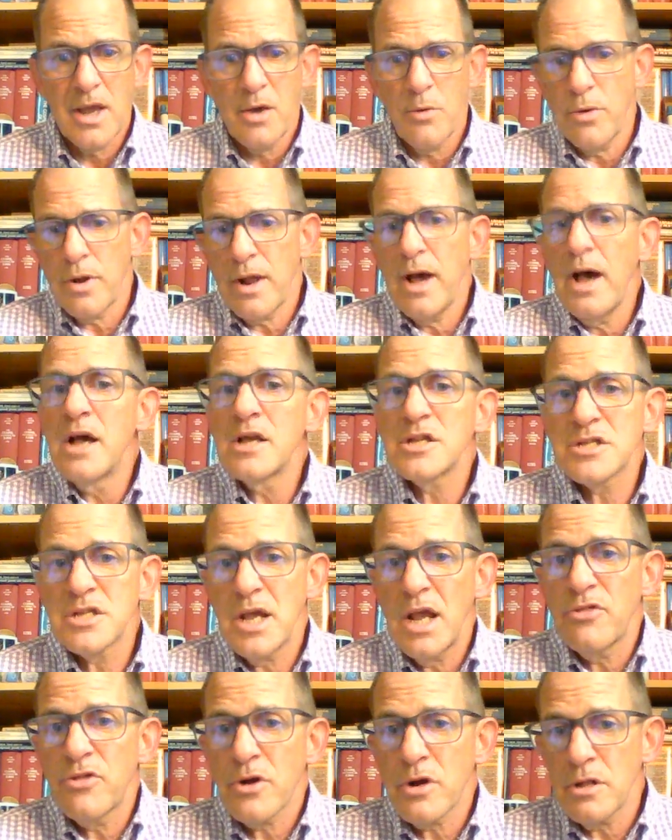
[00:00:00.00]
And when I
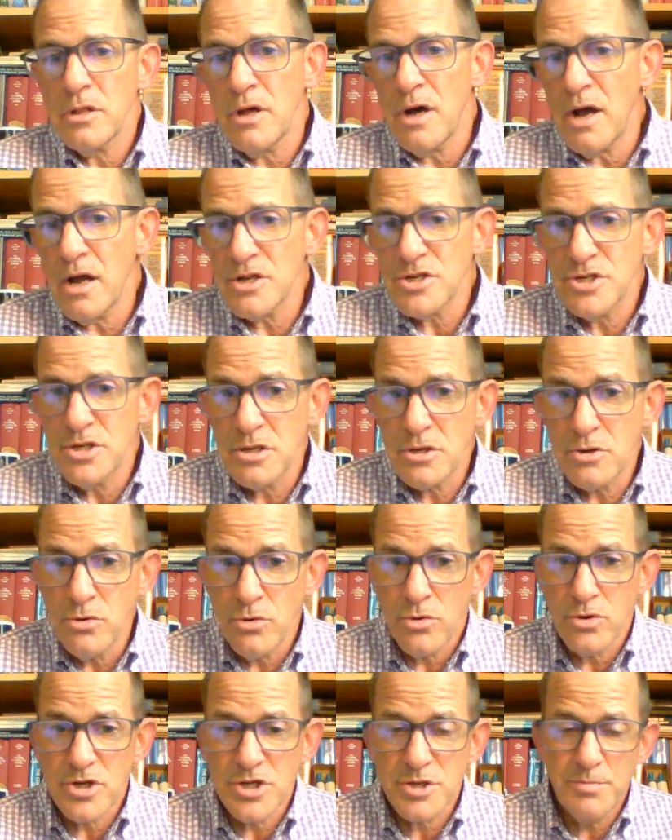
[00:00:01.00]
say the Colossian
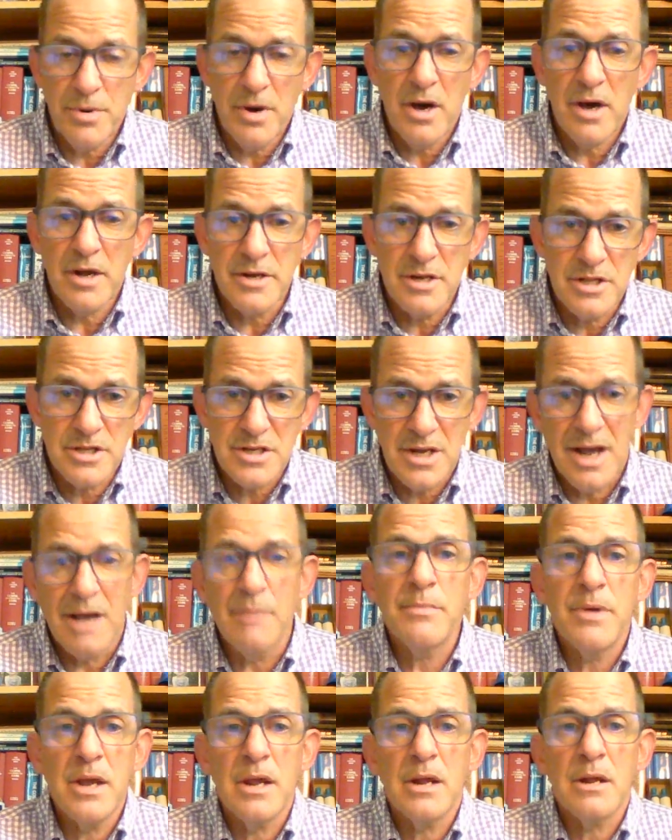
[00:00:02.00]
correspondence,
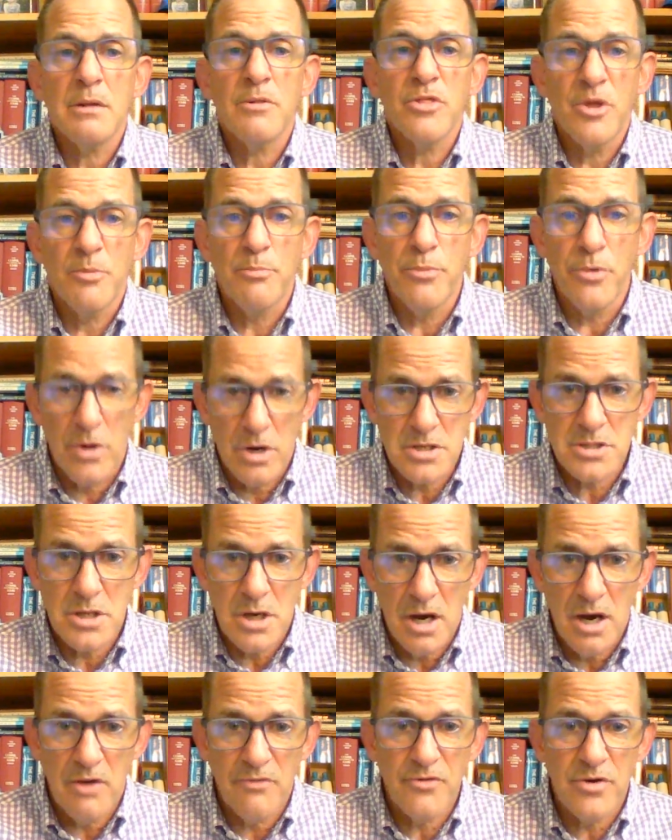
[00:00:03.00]
I mean the
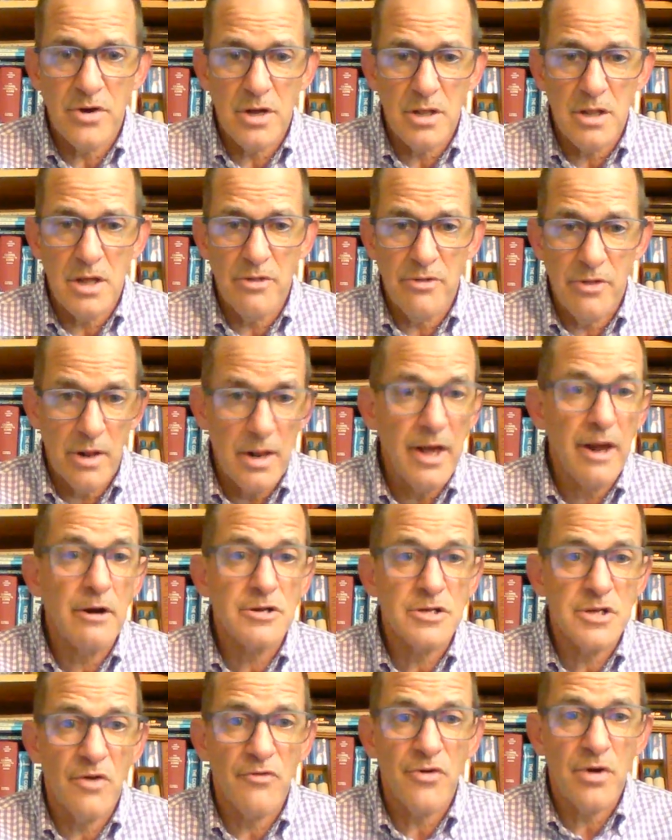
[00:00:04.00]
books of the
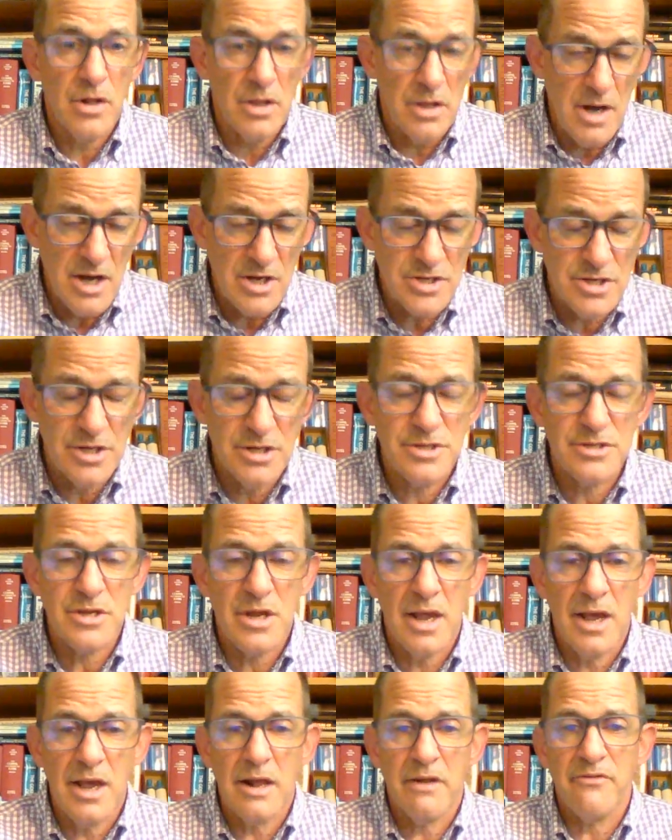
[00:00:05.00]
letters of
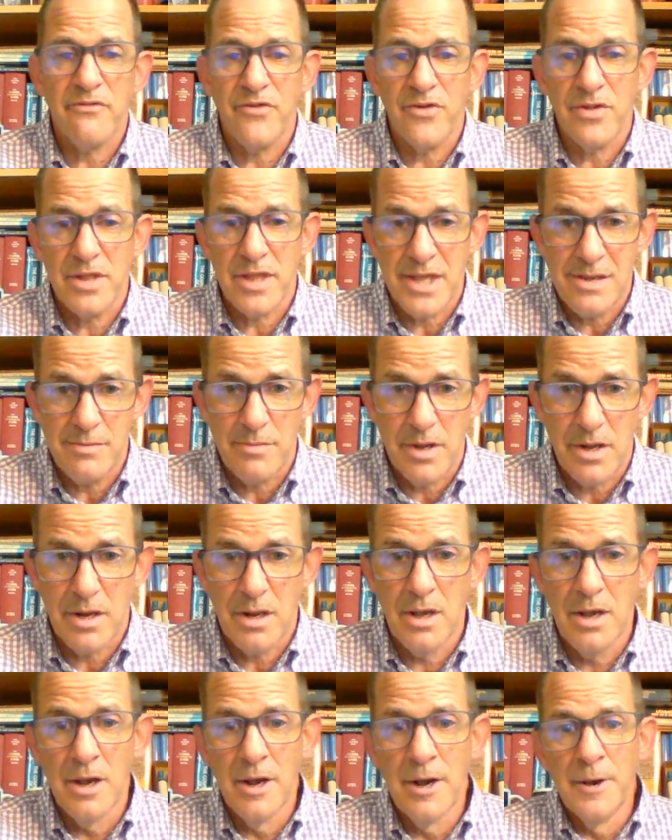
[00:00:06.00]
Colossians and
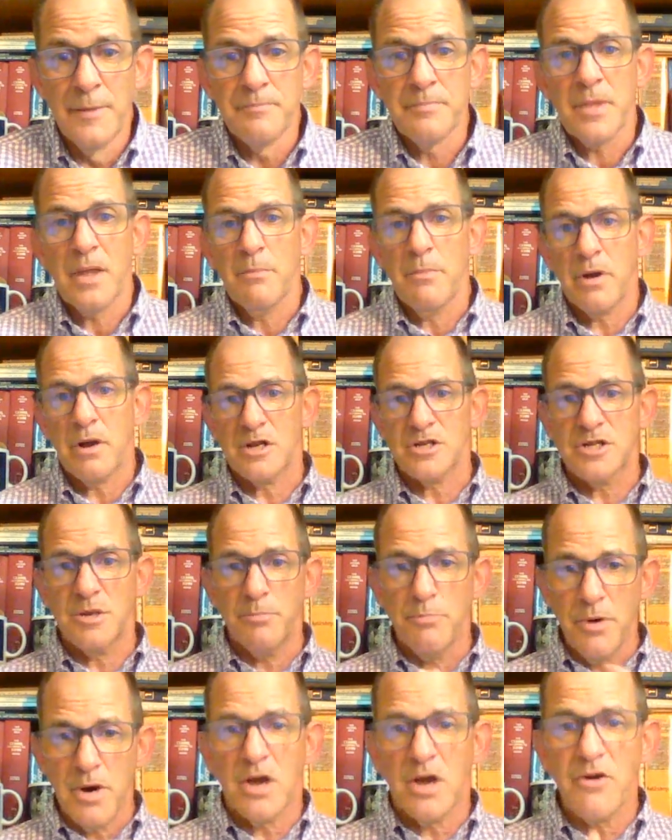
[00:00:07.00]
Philemon because
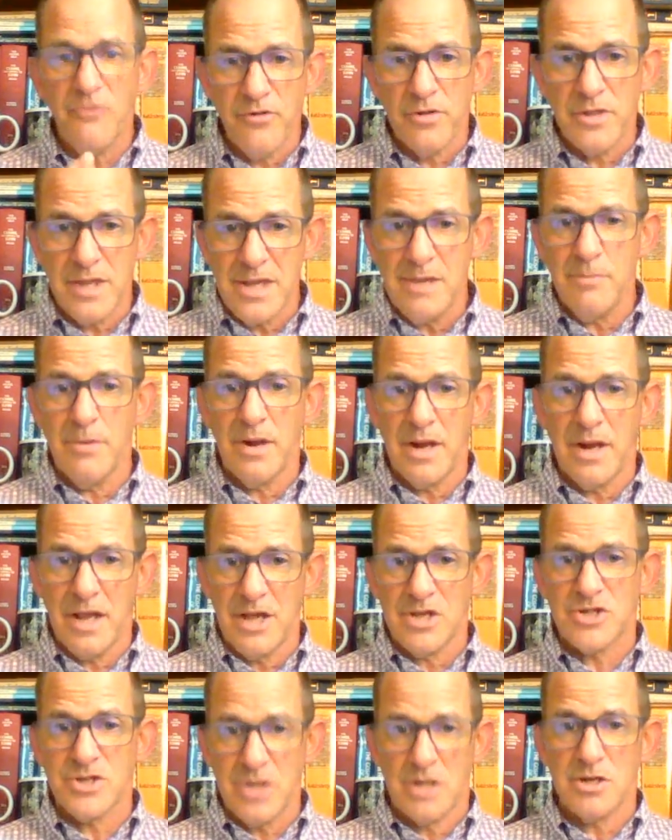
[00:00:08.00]
the book of Philemon
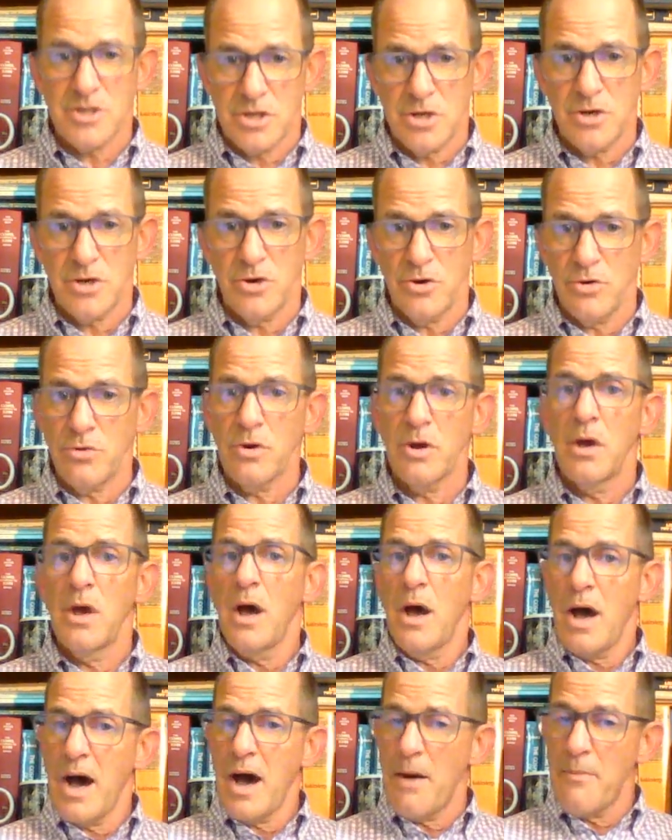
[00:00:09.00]
is sent to
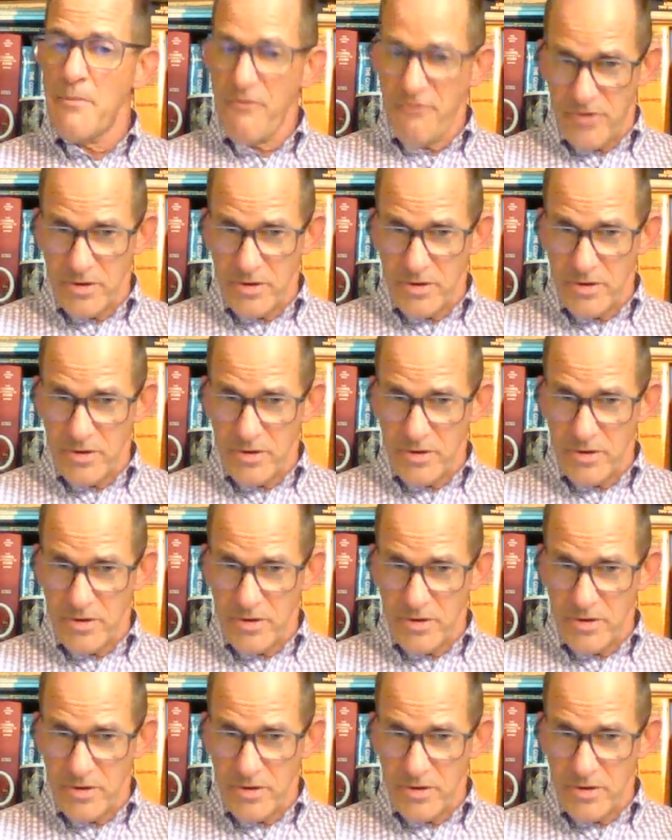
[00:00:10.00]
uh,